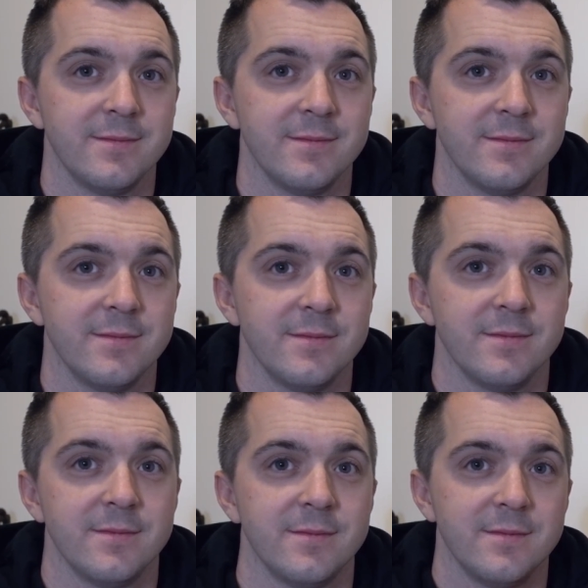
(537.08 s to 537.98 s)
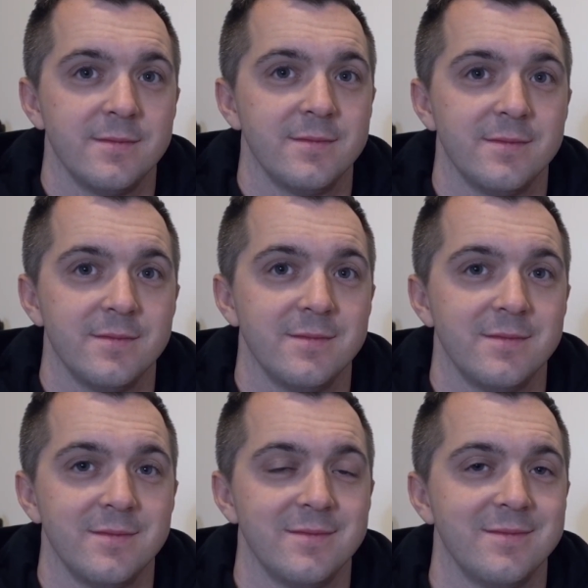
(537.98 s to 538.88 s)

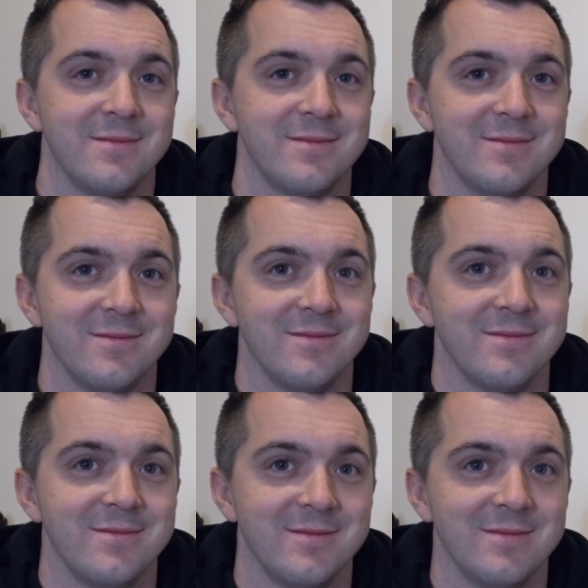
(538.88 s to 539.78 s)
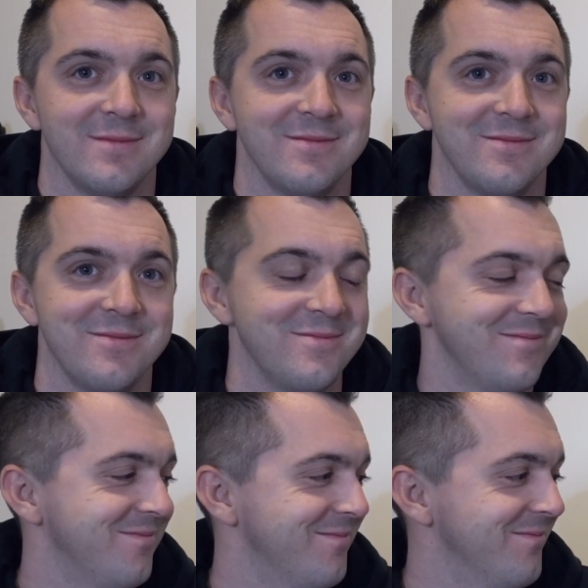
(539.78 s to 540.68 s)

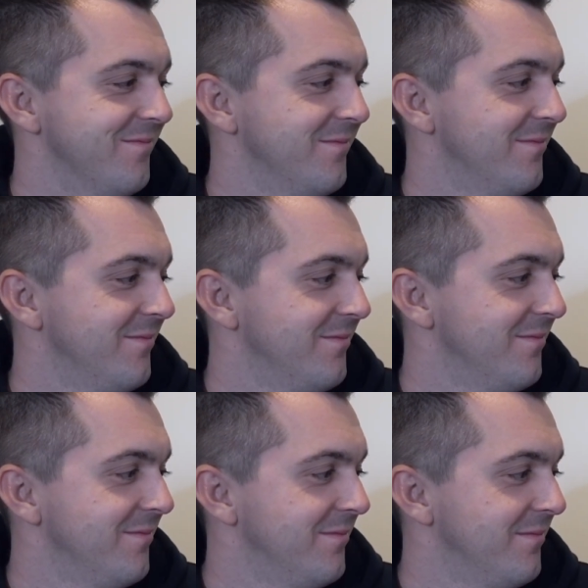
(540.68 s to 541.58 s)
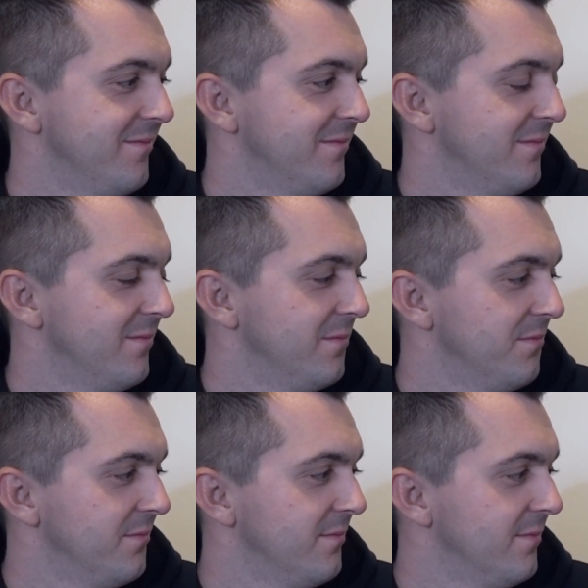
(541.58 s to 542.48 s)

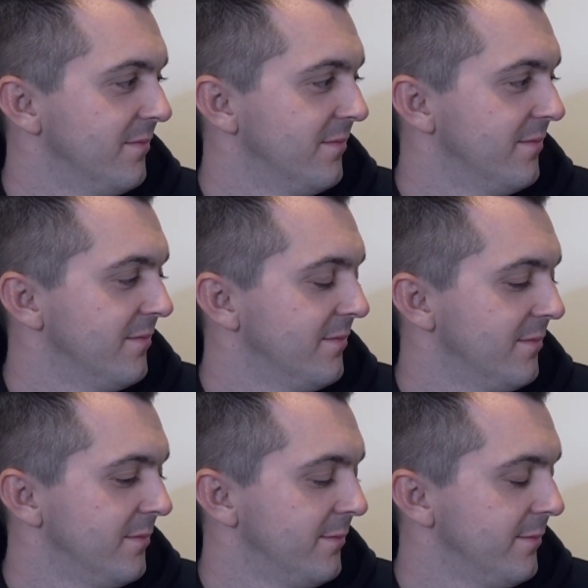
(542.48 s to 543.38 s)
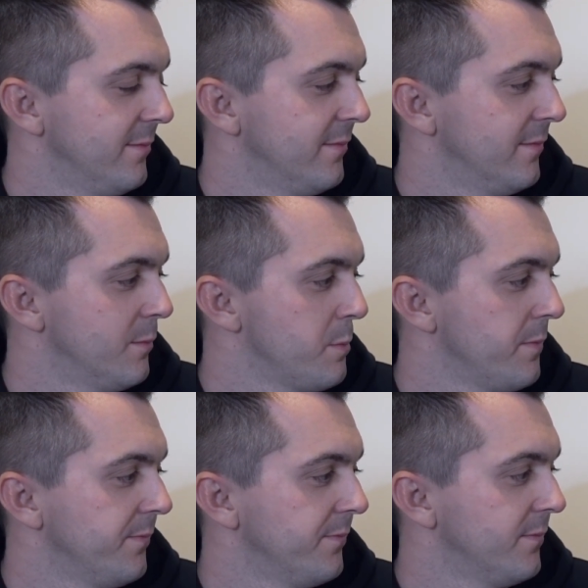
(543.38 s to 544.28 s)

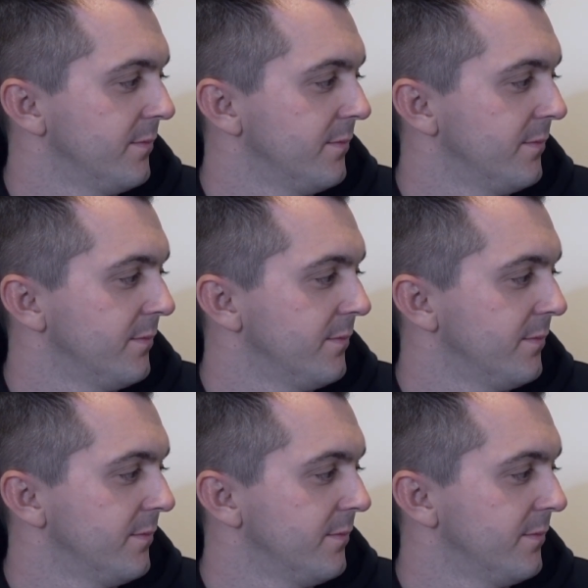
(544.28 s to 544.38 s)
[no speech]